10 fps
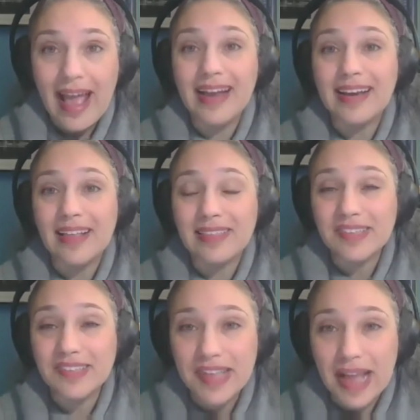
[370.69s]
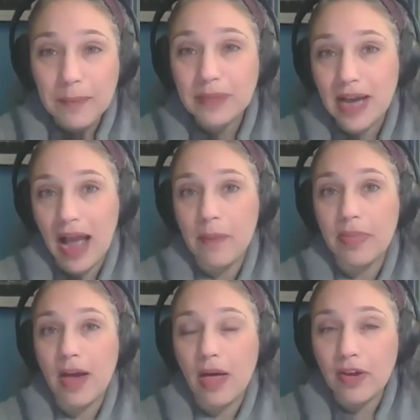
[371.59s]
And at the same time,
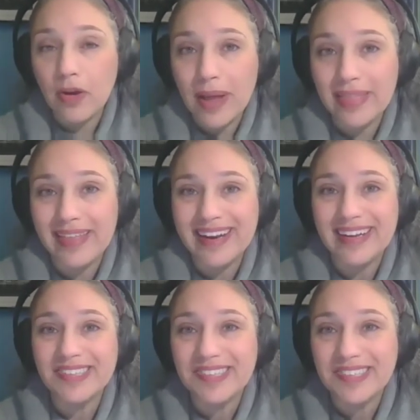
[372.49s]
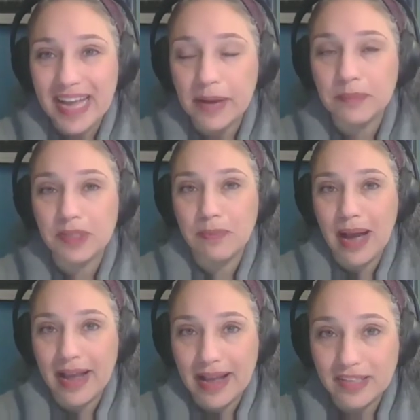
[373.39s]
the other way that it is stamped
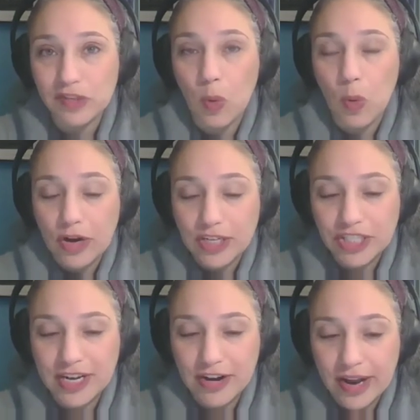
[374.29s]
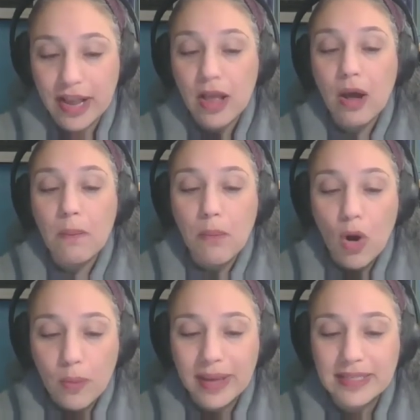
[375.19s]
by its originary
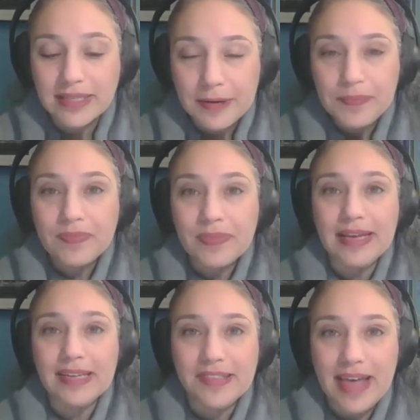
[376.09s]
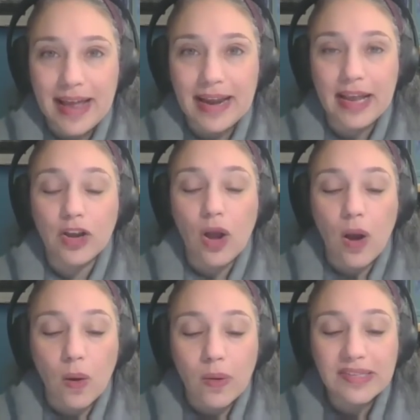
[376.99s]
moment is that it
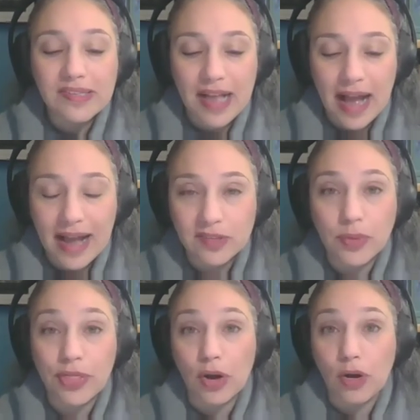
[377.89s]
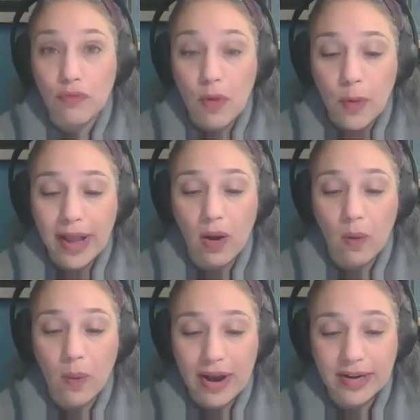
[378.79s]
coincides with a growing
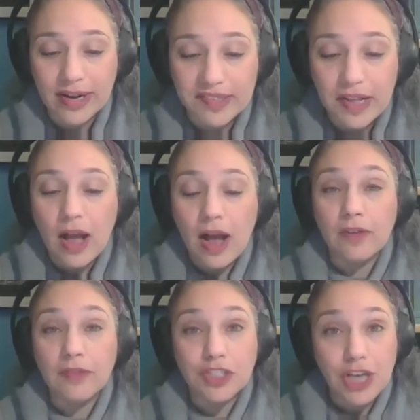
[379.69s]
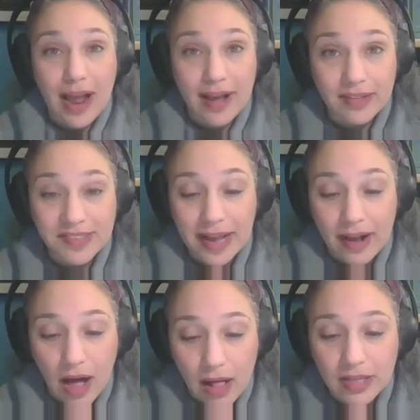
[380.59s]
awareness of child
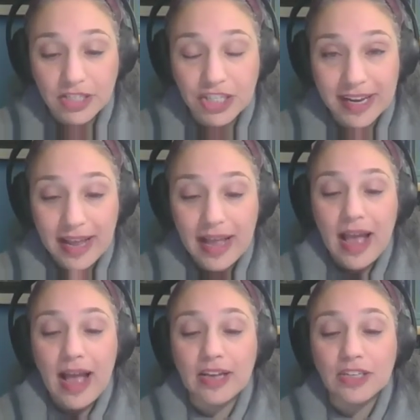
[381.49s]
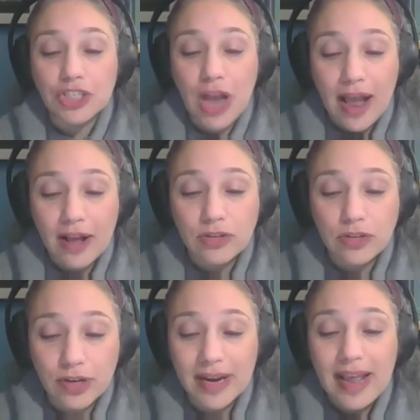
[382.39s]
psychology and
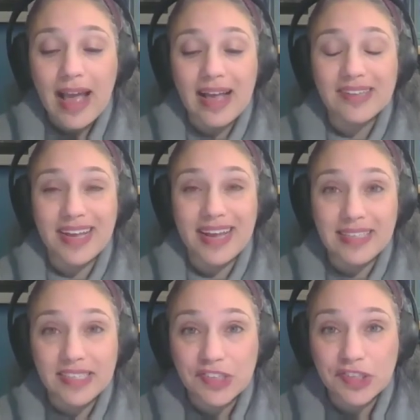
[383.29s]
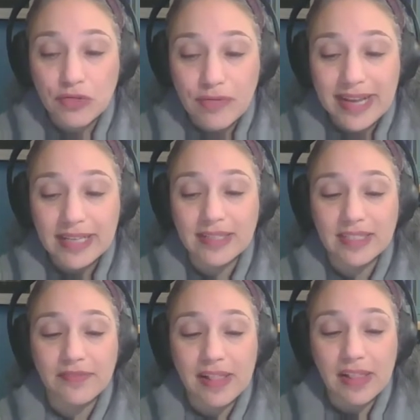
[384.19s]
childhood as a discrete
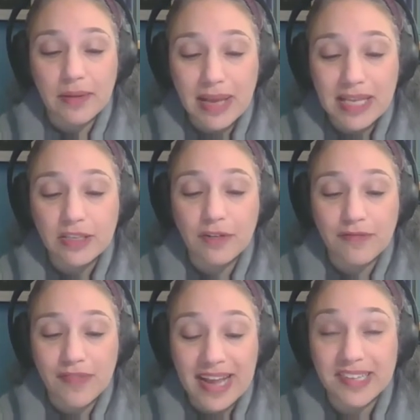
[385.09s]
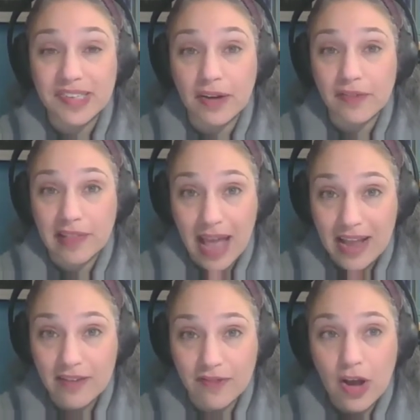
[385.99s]
developmental phase of
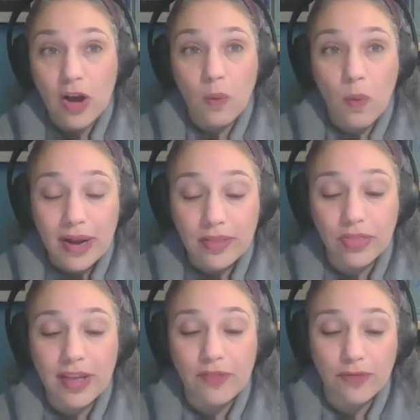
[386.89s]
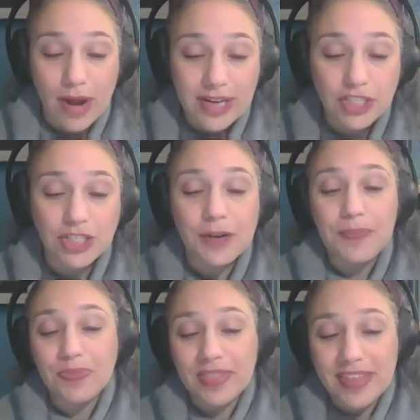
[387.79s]
life, what the French
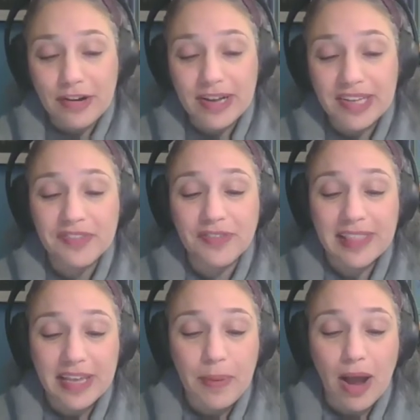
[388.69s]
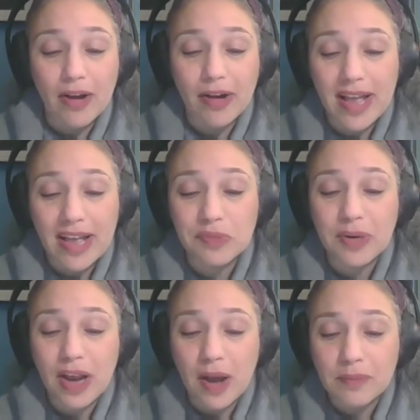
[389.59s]
theorist Philippe Ariès
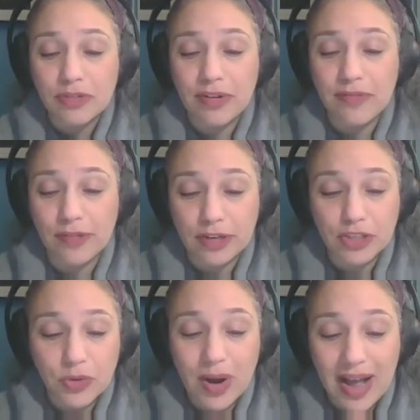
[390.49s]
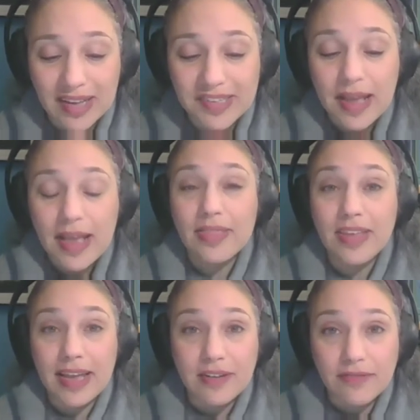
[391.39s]
would come to refer to as
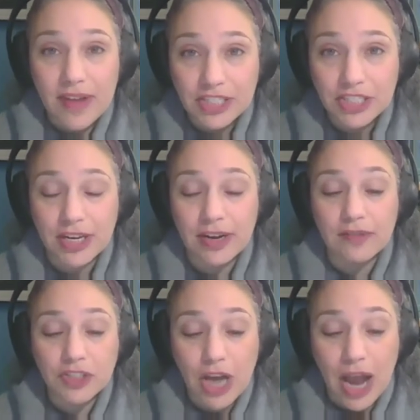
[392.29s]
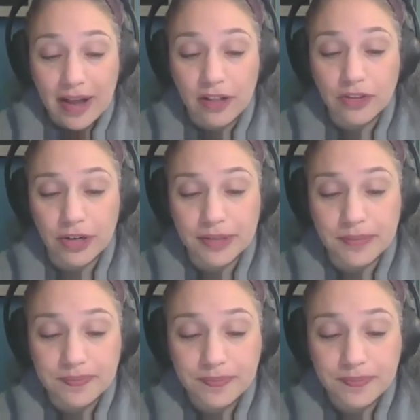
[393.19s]
the invention of childhood.